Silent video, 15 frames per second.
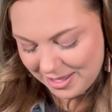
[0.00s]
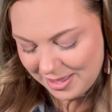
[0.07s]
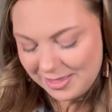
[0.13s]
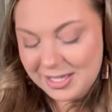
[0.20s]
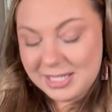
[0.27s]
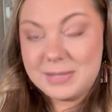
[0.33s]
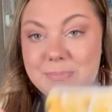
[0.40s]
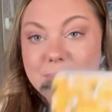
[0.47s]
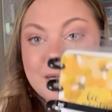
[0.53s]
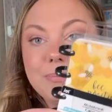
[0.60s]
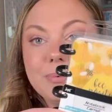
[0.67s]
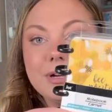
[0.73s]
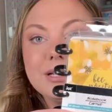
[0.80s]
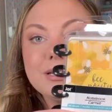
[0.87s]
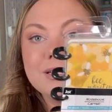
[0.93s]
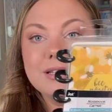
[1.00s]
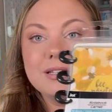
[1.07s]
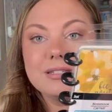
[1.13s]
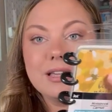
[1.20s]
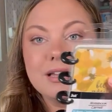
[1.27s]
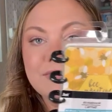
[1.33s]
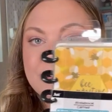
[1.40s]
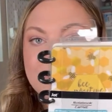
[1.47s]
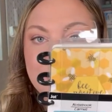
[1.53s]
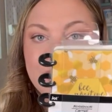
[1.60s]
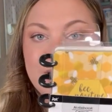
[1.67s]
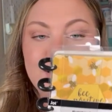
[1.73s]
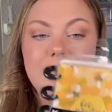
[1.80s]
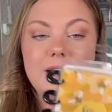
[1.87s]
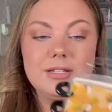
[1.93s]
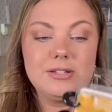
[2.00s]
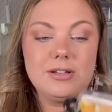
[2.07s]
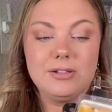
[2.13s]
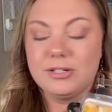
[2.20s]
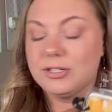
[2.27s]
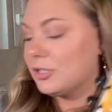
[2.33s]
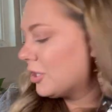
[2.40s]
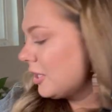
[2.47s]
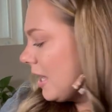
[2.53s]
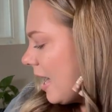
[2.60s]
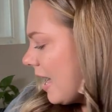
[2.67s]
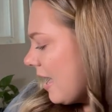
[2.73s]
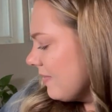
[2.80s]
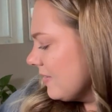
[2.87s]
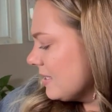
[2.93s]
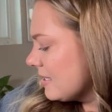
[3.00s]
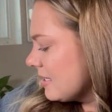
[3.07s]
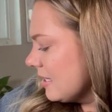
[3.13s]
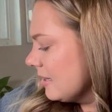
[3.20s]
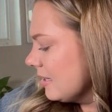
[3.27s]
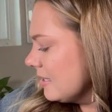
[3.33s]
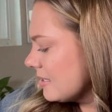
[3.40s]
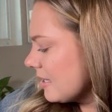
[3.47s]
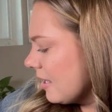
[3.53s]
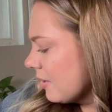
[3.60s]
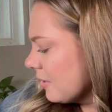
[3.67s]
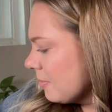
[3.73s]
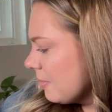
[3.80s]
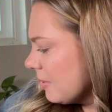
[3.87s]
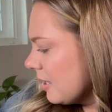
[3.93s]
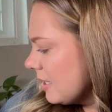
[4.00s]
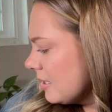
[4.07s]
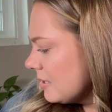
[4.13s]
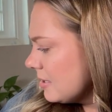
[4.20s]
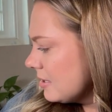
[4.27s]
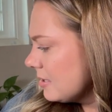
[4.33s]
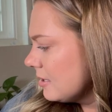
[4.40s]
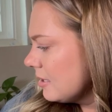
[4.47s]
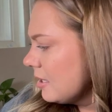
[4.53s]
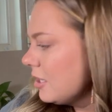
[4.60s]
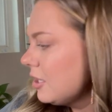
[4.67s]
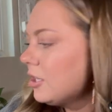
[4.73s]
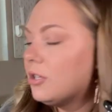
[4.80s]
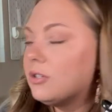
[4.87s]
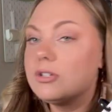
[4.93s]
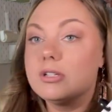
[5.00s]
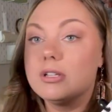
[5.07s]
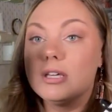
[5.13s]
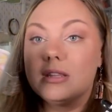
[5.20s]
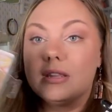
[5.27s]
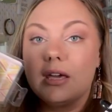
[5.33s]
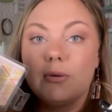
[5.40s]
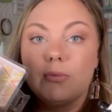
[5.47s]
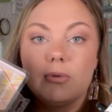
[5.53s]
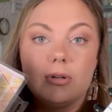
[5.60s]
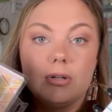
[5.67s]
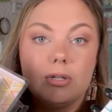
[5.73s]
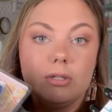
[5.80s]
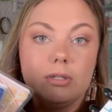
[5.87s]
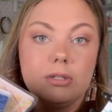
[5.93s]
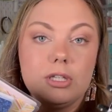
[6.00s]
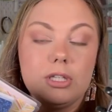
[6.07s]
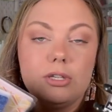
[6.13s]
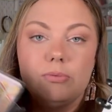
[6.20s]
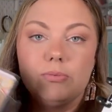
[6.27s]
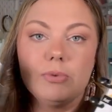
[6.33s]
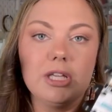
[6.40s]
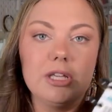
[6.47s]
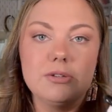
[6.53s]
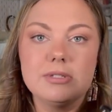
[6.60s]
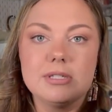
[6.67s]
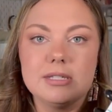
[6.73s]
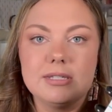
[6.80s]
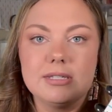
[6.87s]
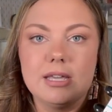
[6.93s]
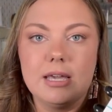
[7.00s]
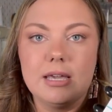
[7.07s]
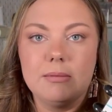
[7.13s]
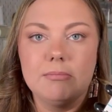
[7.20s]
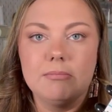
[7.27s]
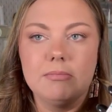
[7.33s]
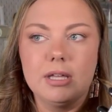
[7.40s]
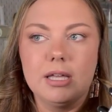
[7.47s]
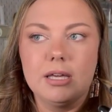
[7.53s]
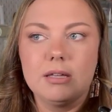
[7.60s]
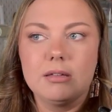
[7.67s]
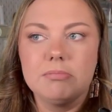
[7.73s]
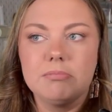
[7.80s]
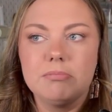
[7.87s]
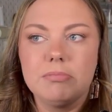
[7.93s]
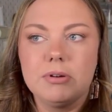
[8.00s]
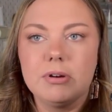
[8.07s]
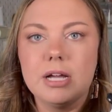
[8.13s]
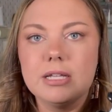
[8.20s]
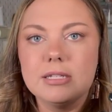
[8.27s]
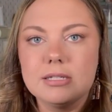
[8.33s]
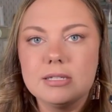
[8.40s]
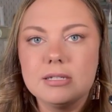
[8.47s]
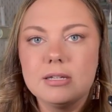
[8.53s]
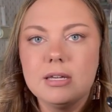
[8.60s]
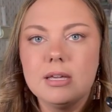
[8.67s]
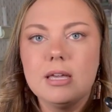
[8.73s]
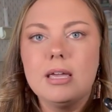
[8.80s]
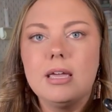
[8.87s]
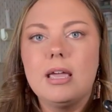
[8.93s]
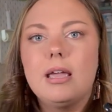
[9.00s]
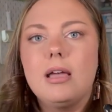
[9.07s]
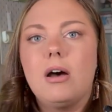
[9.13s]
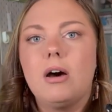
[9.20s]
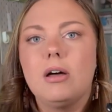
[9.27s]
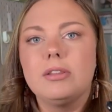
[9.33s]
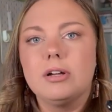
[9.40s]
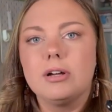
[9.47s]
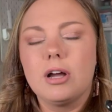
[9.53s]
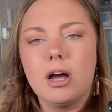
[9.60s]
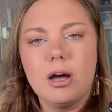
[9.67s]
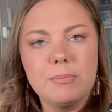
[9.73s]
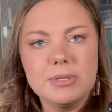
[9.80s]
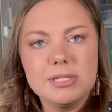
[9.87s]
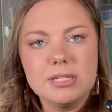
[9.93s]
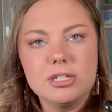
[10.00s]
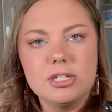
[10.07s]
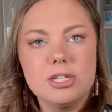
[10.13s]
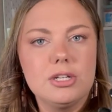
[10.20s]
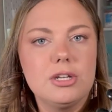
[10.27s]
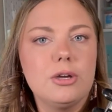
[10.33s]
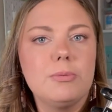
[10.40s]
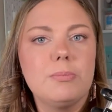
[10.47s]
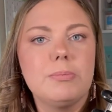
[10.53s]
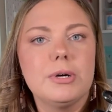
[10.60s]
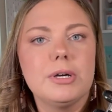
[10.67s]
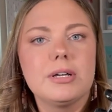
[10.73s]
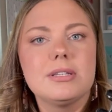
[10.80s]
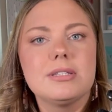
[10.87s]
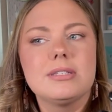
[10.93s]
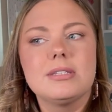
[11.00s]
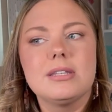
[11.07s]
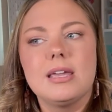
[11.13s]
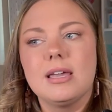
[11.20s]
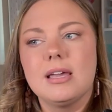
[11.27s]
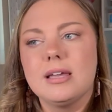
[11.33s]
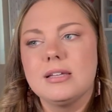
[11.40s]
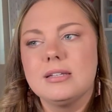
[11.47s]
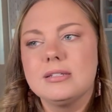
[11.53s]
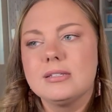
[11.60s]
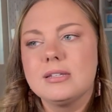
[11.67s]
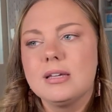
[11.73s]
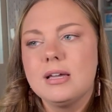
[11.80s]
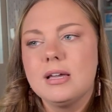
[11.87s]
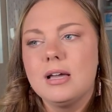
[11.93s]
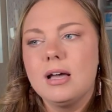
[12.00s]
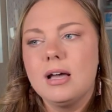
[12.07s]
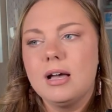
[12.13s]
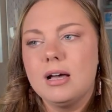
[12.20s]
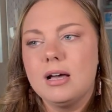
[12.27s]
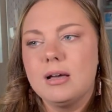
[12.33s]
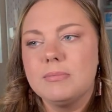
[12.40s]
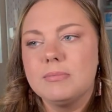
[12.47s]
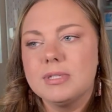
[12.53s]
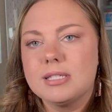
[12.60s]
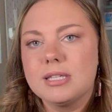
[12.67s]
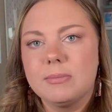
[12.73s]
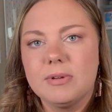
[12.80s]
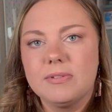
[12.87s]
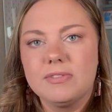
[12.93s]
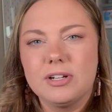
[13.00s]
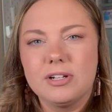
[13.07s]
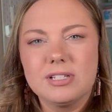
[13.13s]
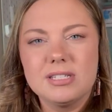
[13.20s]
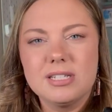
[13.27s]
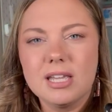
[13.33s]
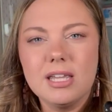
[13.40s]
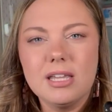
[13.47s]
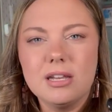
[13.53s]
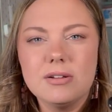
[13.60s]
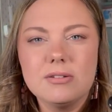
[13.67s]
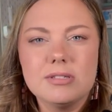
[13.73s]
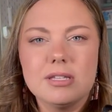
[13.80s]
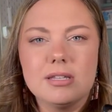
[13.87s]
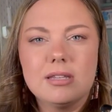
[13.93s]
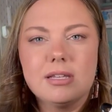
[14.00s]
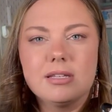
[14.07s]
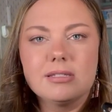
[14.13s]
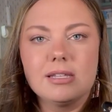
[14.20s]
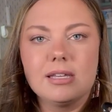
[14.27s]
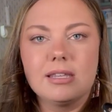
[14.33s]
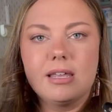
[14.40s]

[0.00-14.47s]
This bee print is everywhere at Dollar Tree. I haven't seen these other prints. Usually they will reuse the same like print on their composition notebooks and um, some of their sticky notes and things like